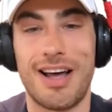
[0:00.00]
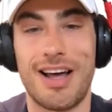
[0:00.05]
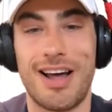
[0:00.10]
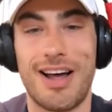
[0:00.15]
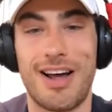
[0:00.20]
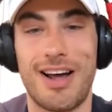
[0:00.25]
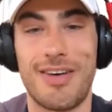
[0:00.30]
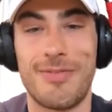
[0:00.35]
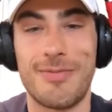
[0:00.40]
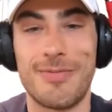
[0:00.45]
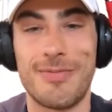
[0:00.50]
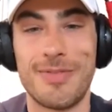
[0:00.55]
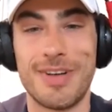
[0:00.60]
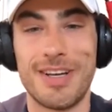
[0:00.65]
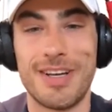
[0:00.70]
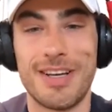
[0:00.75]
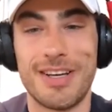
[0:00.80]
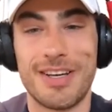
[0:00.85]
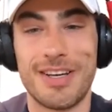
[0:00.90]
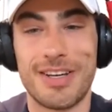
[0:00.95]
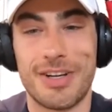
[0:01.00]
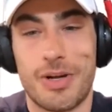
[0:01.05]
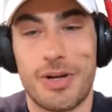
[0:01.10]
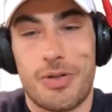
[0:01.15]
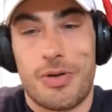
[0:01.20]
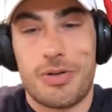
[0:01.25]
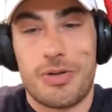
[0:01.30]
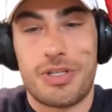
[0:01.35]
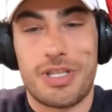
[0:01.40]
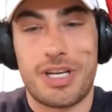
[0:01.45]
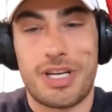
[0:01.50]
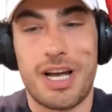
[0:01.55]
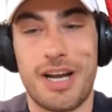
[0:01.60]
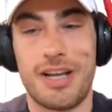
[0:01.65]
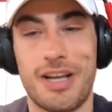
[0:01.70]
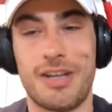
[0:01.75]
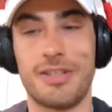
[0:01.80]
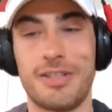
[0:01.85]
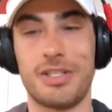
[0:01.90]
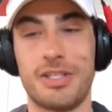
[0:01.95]
those are the kind
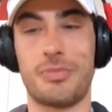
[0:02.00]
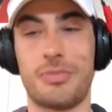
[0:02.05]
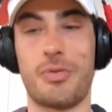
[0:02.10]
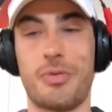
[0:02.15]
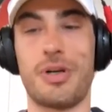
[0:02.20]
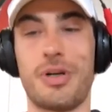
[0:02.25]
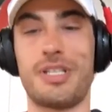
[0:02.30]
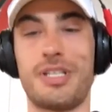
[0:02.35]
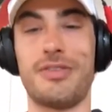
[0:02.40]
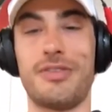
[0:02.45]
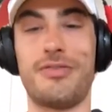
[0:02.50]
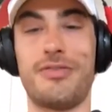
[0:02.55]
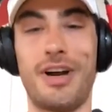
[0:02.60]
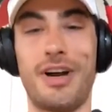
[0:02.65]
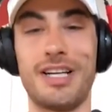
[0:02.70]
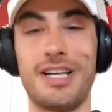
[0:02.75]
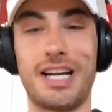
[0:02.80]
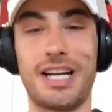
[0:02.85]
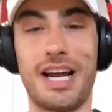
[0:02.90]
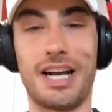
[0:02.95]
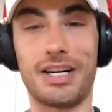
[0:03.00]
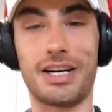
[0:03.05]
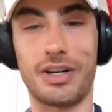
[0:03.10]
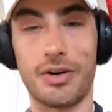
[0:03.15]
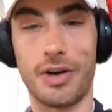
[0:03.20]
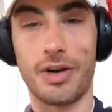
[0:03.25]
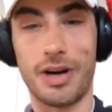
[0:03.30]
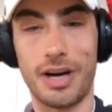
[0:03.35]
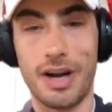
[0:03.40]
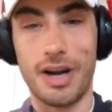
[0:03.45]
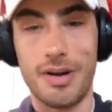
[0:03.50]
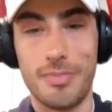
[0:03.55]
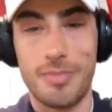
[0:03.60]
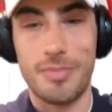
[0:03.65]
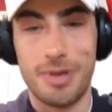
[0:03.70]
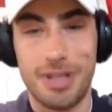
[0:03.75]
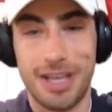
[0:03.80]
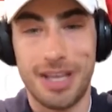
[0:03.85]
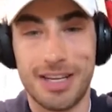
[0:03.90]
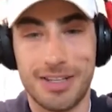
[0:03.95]
of sports and friends that I had growing up,
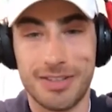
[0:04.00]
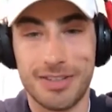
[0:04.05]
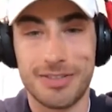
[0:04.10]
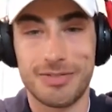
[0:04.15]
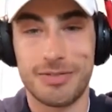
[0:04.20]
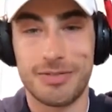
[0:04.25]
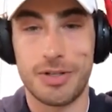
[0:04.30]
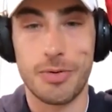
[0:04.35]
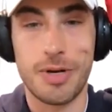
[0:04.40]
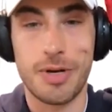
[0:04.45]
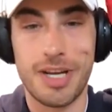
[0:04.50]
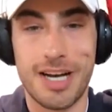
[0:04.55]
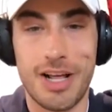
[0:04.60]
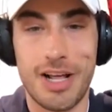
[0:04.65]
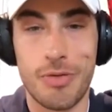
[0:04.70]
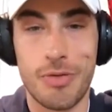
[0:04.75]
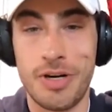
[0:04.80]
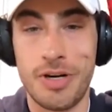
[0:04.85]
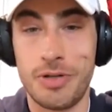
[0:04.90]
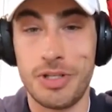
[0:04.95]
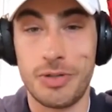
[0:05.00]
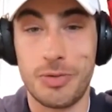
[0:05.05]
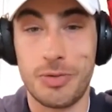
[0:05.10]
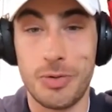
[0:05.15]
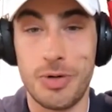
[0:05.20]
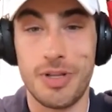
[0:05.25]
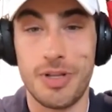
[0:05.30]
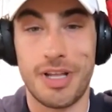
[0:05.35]
like doing in elementary school.